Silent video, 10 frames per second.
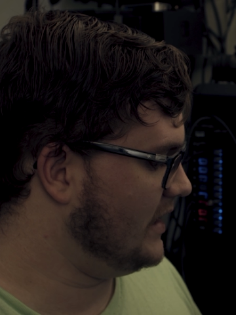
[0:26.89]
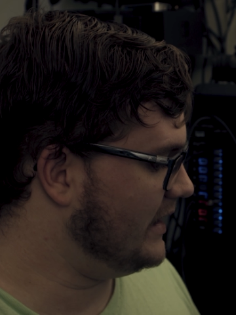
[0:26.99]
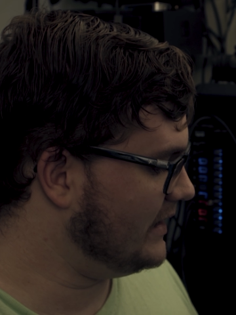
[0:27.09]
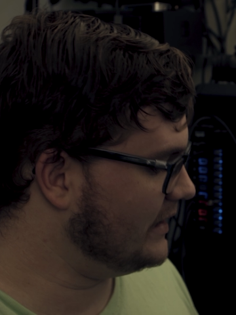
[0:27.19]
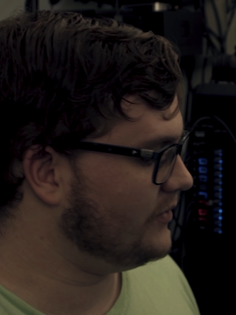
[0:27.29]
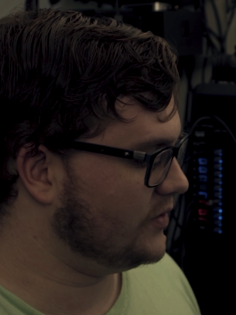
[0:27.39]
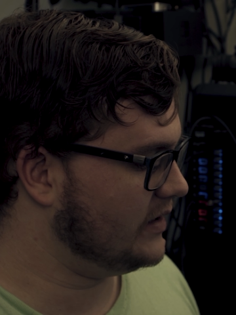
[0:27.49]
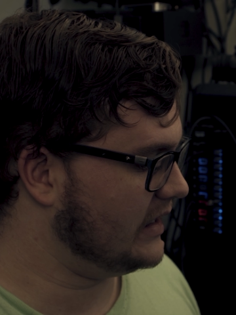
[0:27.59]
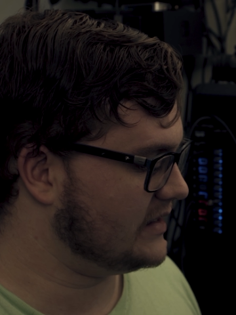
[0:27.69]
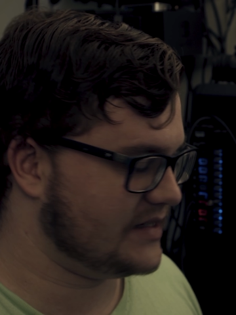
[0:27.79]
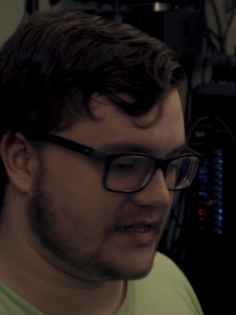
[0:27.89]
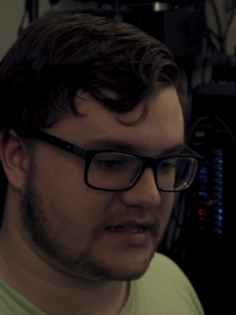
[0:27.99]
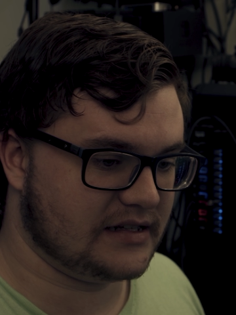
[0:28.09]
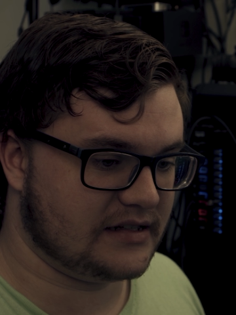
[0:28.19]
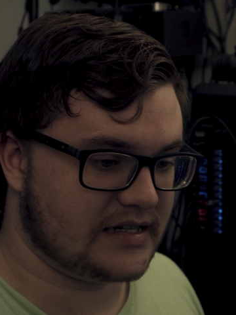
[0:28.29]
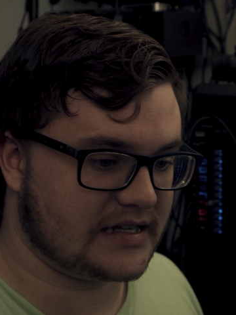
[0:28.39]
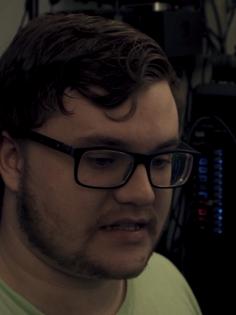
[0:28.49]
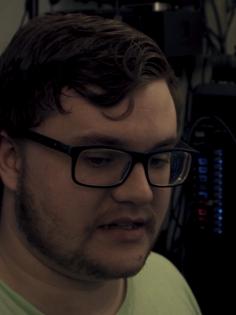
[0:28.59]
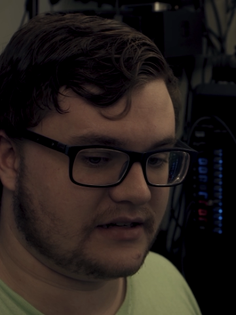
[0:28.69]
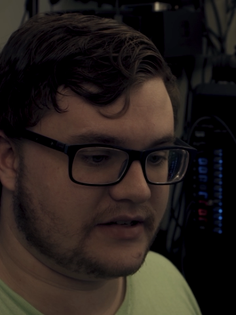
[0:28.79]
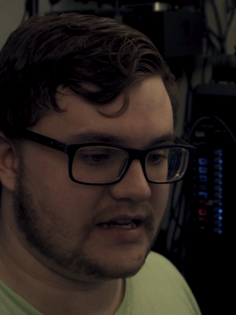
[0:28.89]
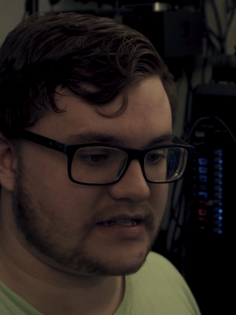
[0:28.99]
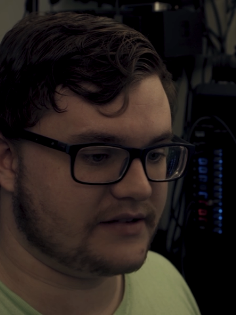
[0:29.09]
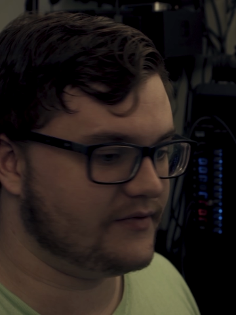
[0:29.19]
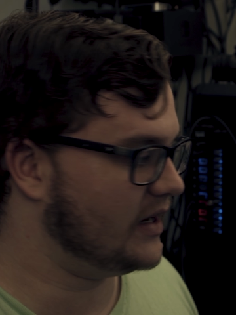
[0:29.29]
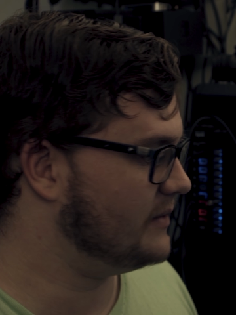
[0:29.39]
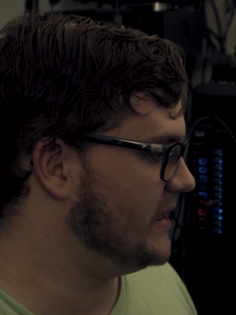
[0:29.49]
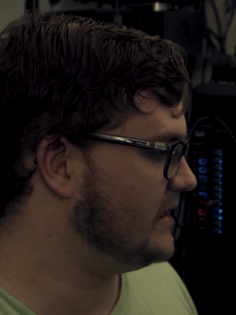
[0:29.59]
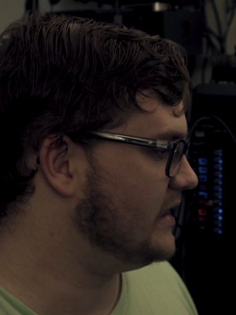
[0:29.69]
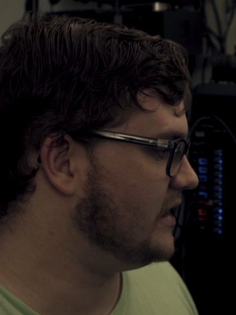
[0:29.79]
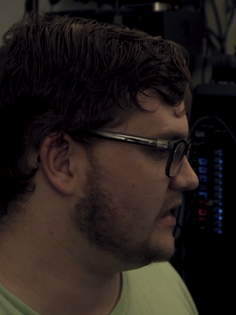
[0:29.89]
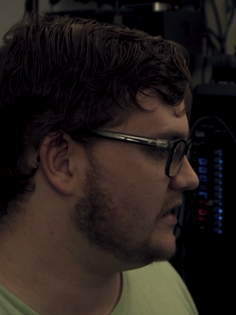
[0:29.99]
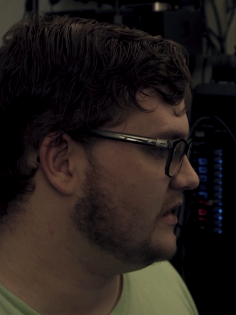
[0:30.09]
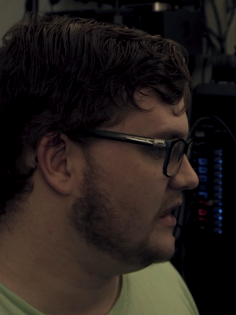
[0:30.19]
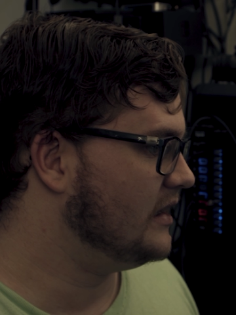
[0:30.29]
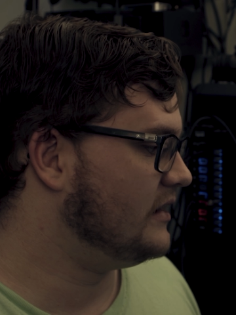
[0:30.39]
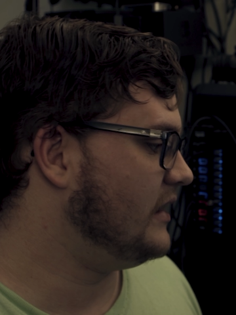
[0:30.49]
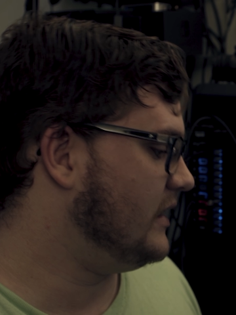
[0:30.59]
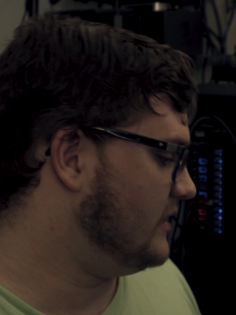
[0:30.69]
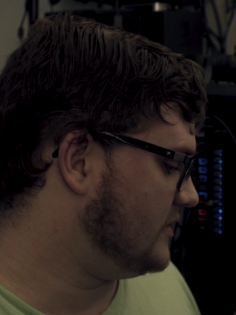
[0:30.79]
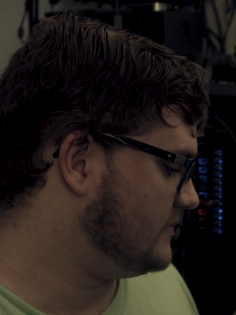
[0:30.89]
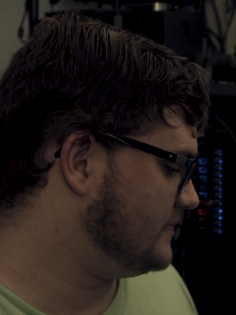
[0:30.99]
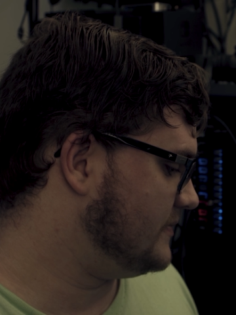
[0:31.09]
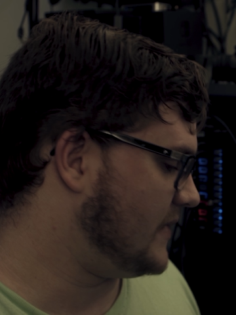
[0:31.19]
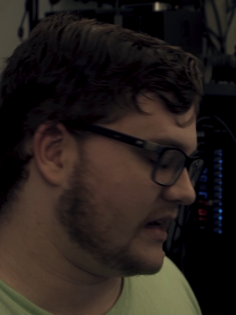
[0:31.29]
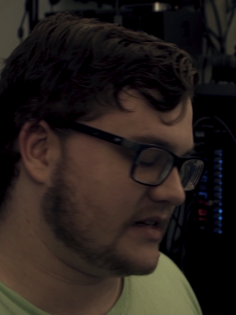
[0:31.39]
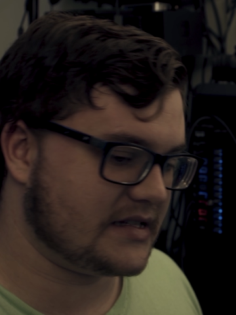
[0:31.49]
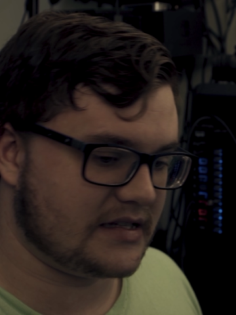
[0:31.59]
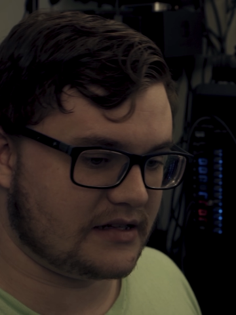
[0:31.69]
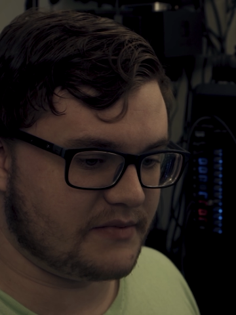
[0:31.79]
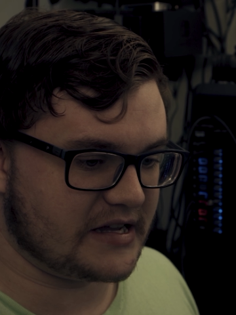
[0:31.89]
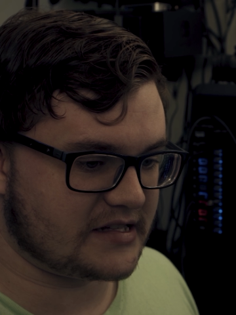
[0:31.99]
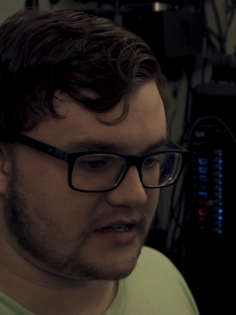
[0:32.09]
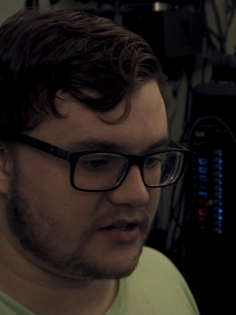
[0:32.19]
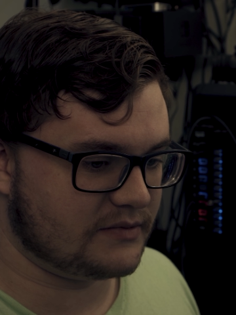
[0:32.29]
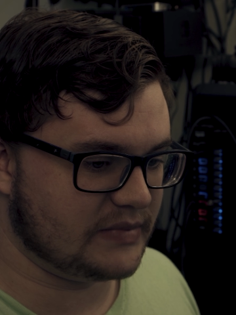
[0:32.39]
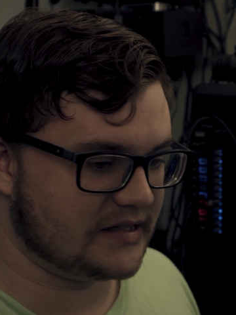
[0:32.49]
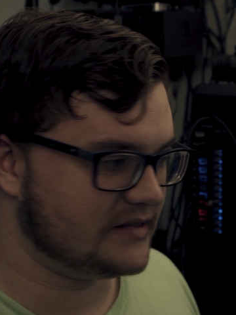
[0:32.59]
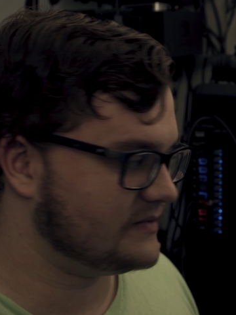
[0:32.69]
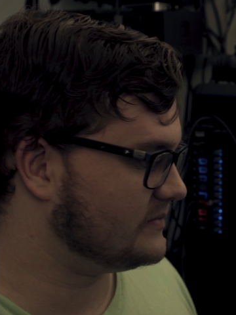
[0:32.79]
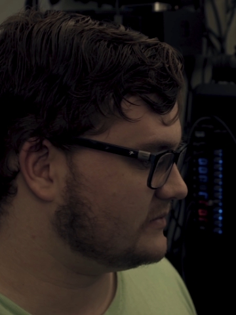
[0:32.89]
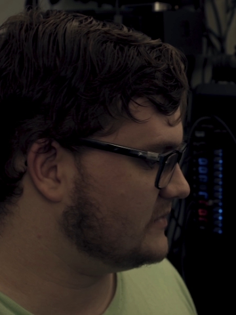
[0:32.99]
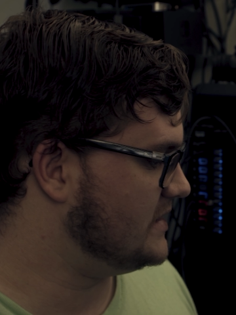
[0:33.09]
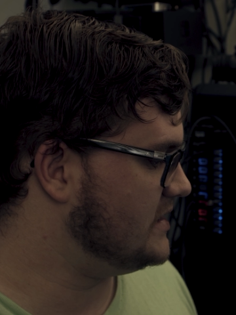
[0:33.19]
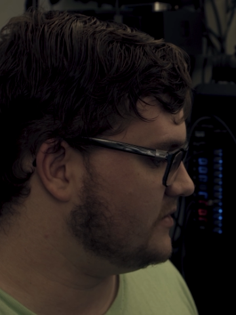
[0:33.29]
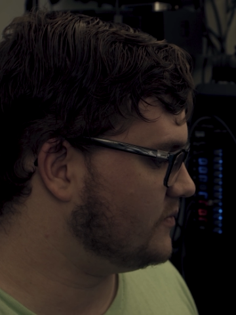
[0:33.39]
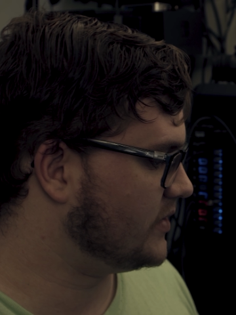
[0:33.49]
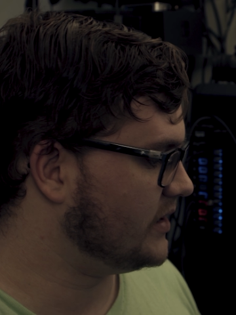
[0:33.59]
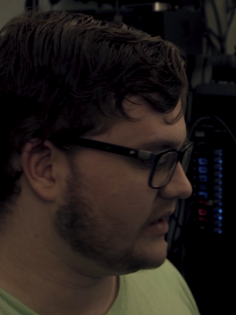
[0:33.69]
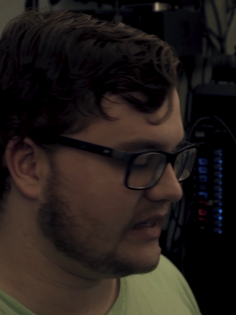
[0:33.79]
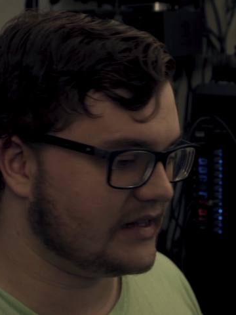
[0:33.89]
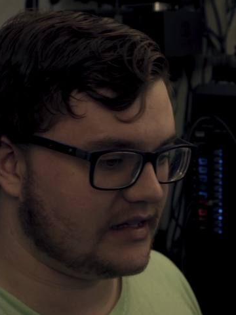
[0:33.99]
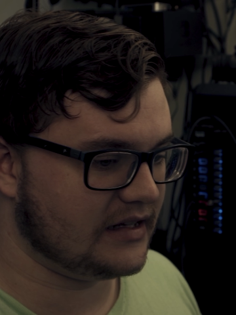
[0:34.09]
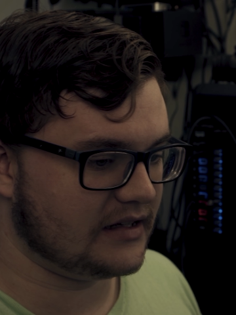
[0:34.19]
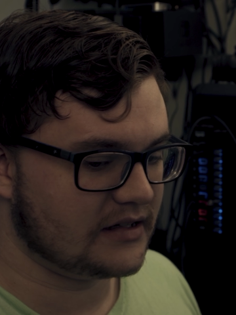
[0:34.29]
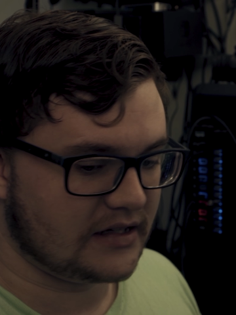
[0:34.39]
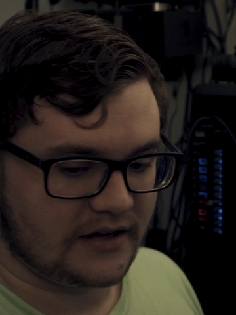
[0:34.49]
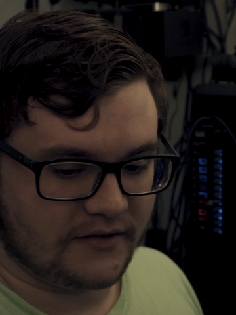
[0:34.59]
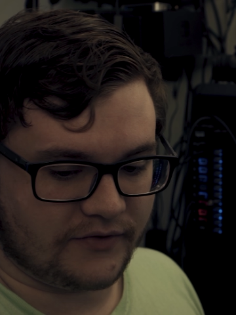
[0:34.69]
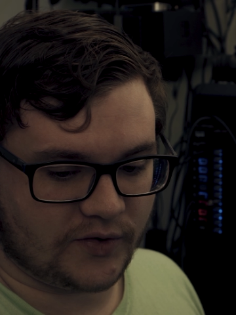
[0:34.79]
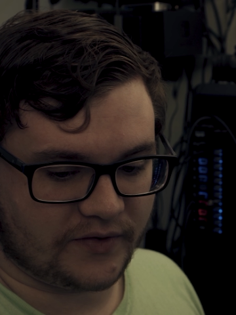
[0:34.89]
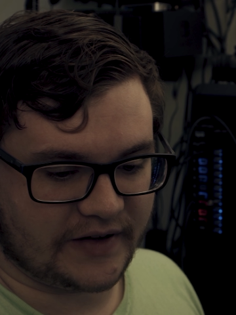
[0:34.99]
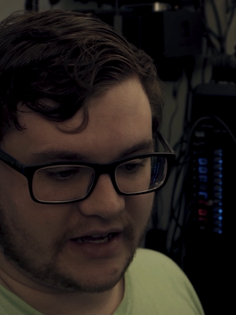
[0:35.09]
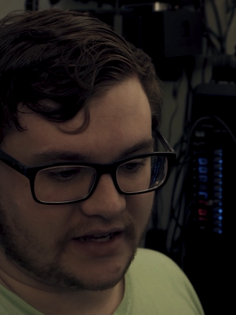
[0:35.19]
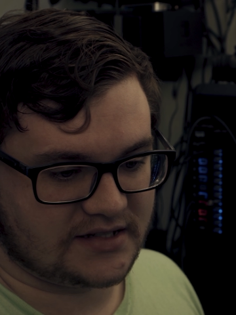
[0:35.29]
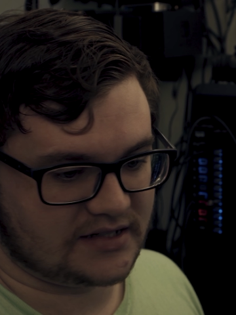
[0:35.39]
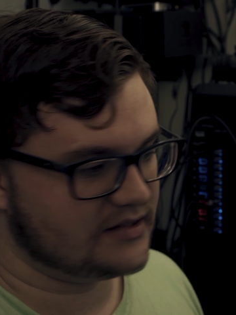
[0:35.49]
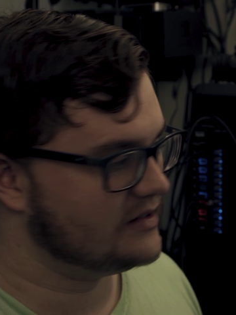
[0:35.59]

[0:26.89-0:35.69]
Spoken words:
And I never really got tested in a desk environment. I tested the best I could, but didn't really get the full effect.